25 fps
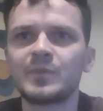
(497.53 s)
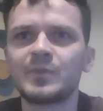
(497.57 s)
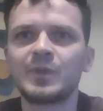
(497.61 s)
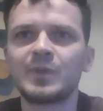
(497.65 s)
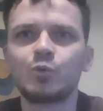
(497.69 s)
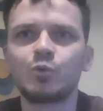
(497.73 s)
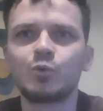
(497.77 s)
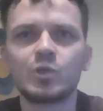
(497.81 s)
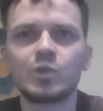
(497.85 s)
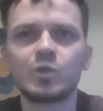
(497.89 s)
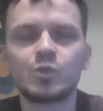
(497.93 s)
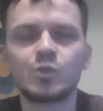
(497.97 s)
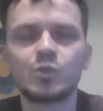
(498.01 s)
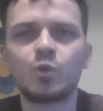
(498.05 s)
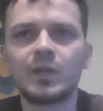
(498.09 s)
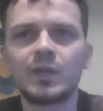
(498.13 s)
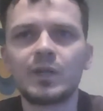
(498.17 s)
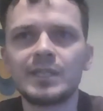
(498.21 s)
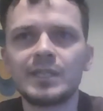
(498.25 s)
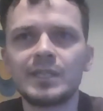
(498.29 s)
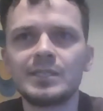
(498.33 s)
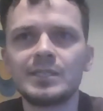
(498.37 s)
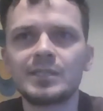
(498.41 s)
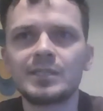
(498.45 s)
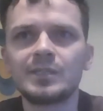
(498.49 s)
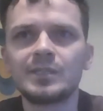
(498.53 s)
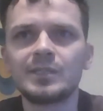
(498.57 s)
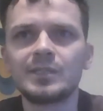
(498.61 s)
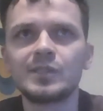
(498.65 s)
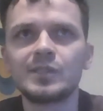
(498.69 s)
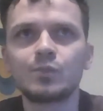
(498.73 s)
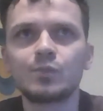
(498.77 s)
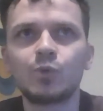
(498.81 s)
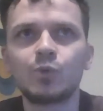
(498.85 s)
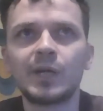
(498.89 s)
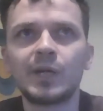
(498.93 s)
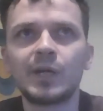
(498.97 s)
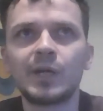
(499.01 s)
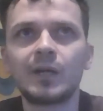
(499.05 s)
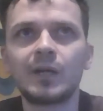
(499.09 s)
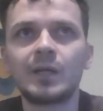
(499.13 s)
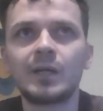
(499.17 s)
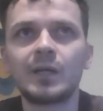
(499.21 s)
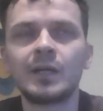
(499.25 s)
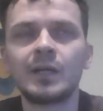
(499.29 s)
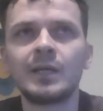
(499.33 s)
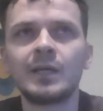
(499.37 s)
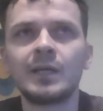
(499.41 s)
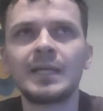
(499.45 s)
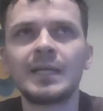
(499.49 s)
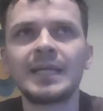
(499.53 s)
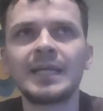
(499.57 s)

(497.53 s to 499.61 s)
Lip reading: There was one instance where